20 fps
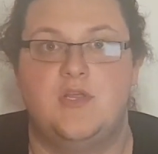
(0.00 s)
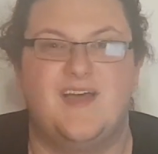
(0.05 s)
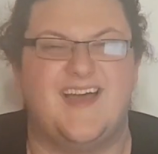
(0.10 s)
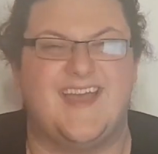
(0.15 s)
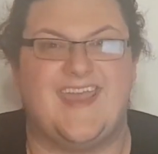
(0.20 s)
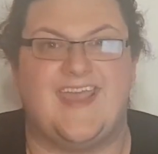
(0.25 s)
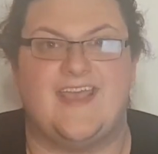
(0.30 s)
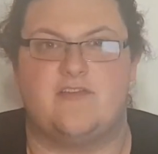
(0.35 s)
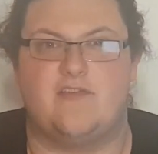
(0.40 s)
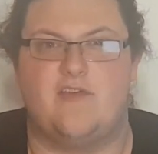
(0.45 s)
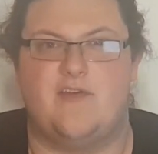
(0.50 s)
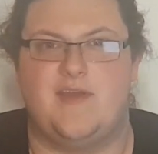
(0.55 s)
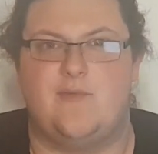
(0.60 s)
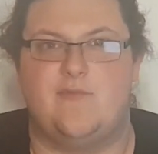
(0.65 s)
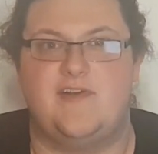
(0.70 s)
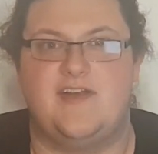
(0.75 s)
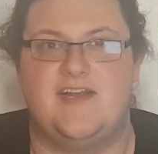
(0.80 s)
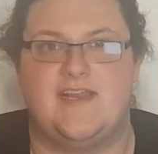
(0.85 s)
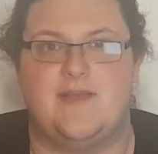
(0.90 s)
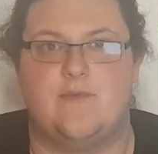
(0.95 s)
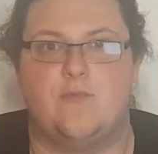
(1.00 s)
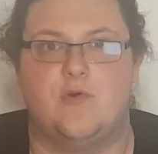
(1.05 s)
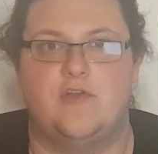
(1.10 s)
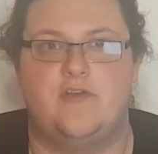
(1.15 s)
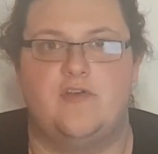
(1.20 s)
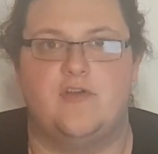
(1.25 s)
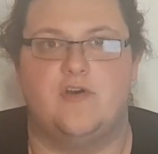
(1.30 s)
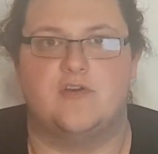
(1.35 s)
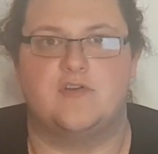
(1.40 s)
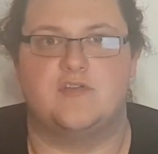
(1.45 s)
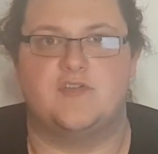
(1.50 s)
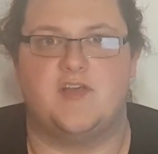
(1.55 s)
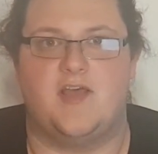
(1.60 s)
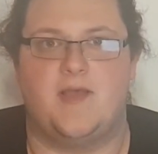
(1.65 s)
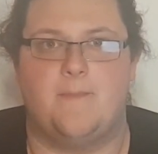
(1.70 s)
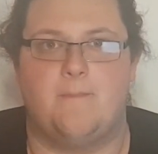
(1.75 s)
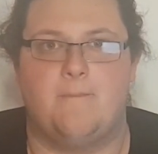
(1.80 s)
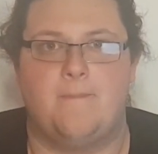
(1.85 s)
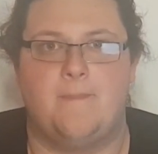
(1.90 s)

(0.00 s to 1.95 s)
I guess only really one doctor.